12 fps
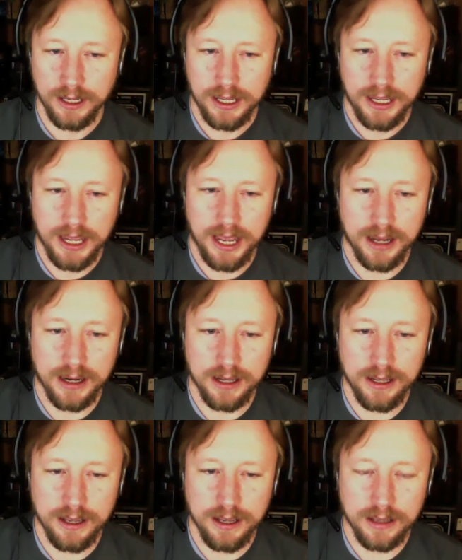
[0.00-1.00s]
and
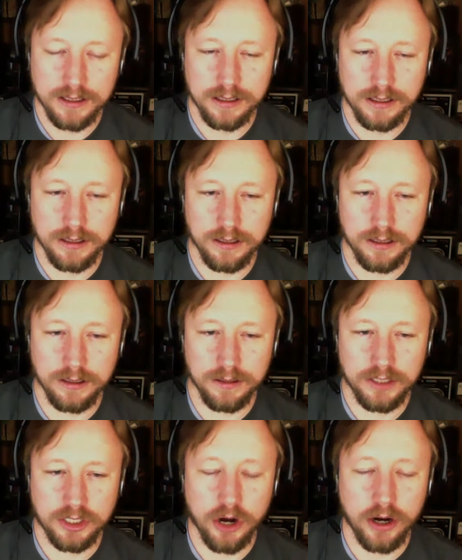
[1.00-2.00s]
he has
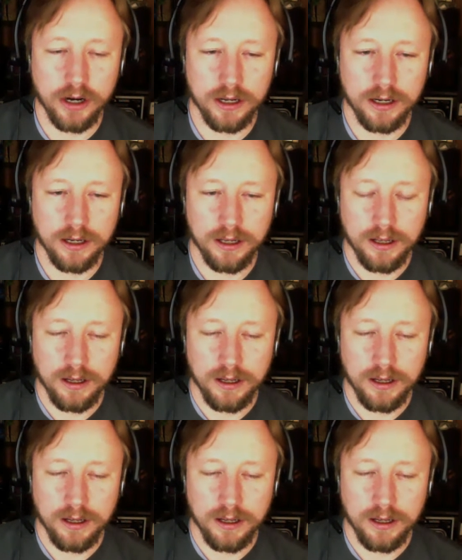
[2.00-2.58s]
started